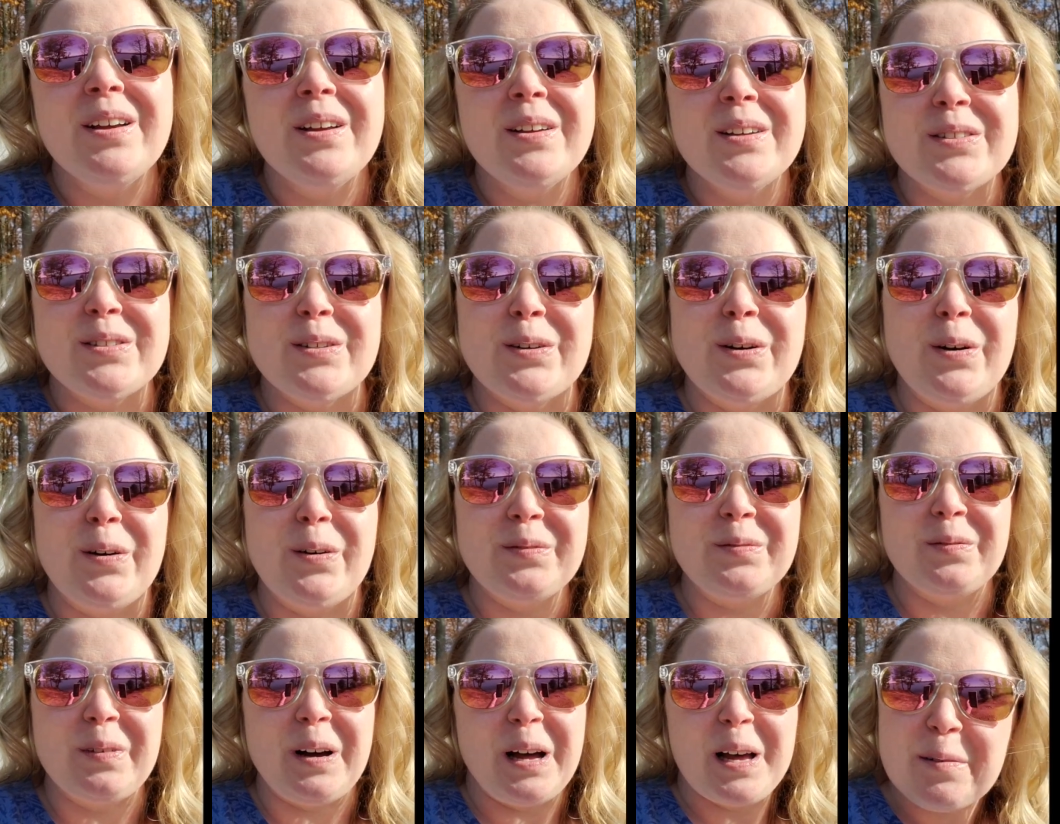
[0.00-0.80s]

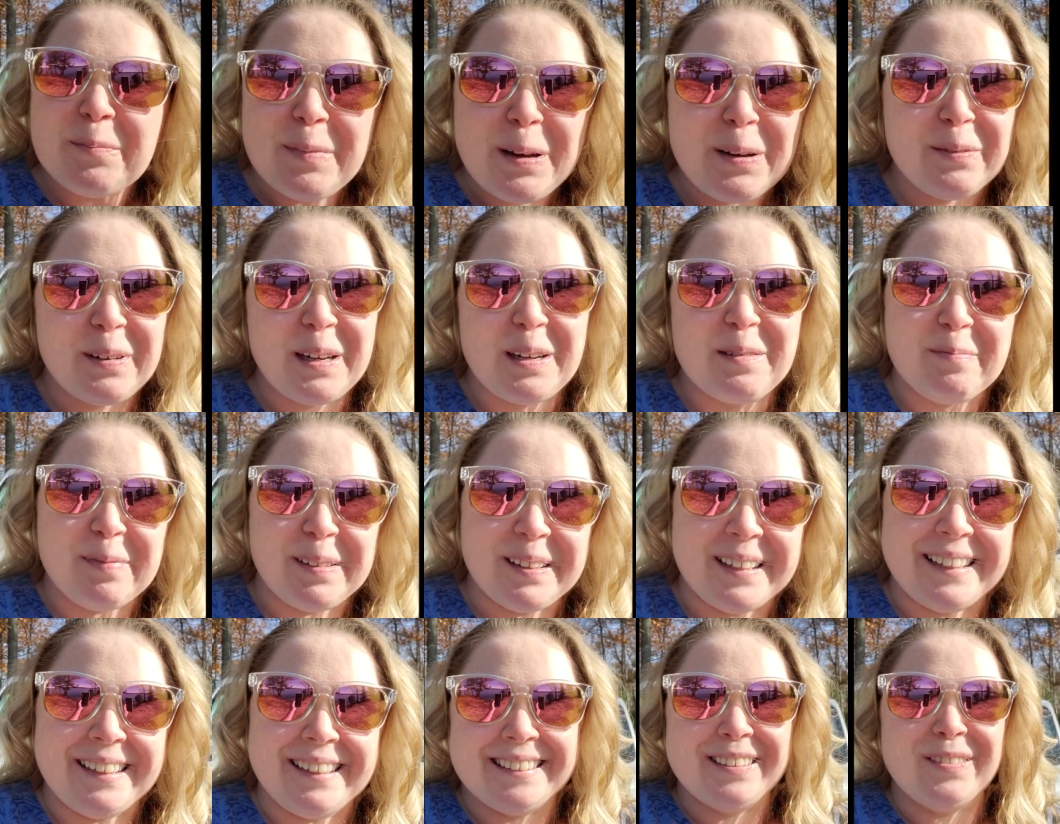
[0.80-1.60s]
So why am I
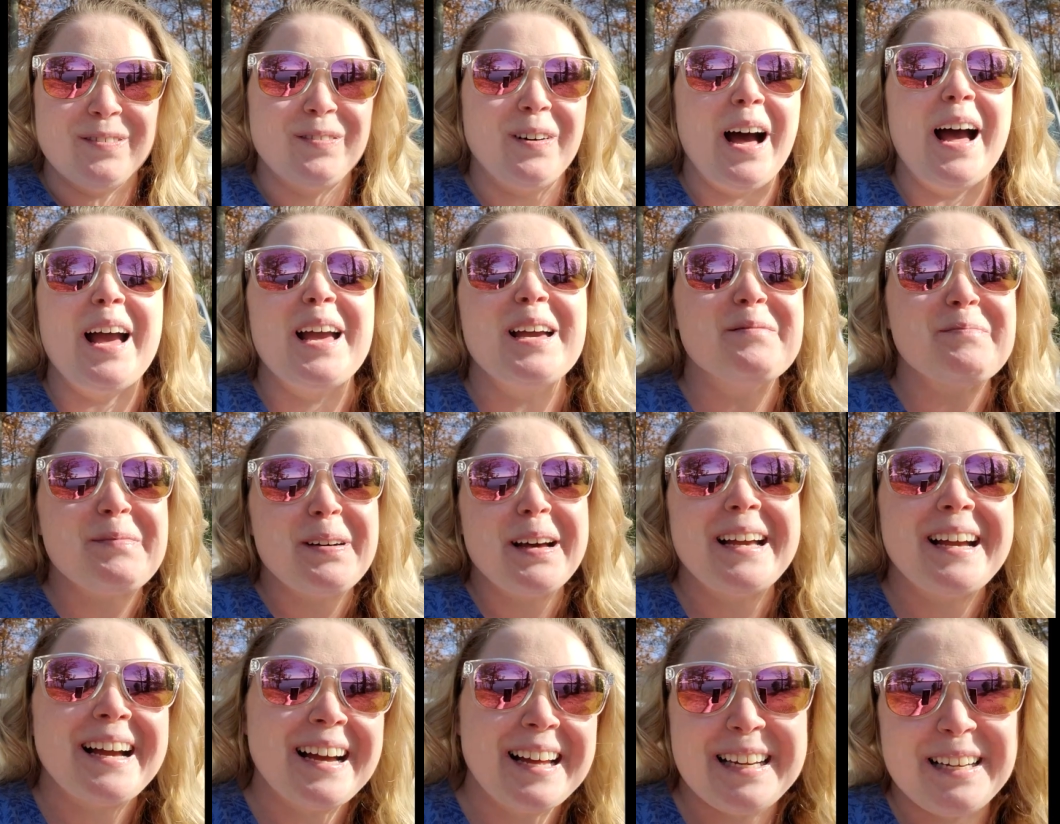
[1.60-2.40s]
rambling? Why am
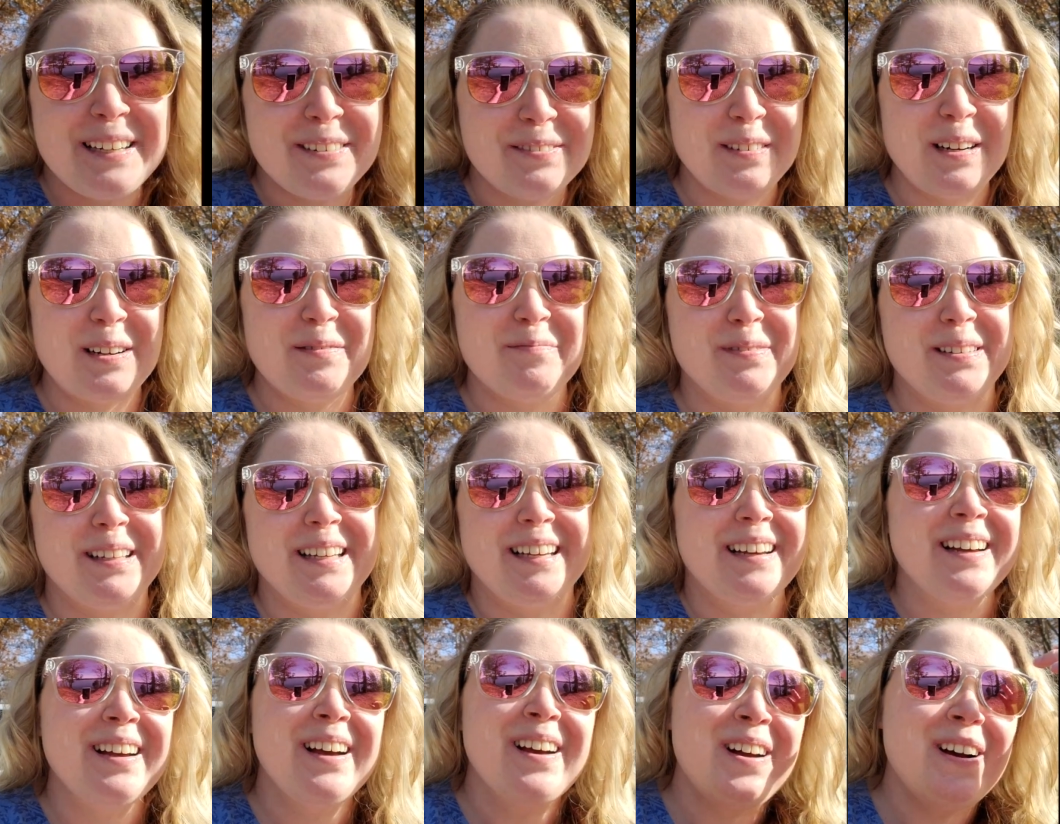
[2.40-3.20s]
I on here rambling?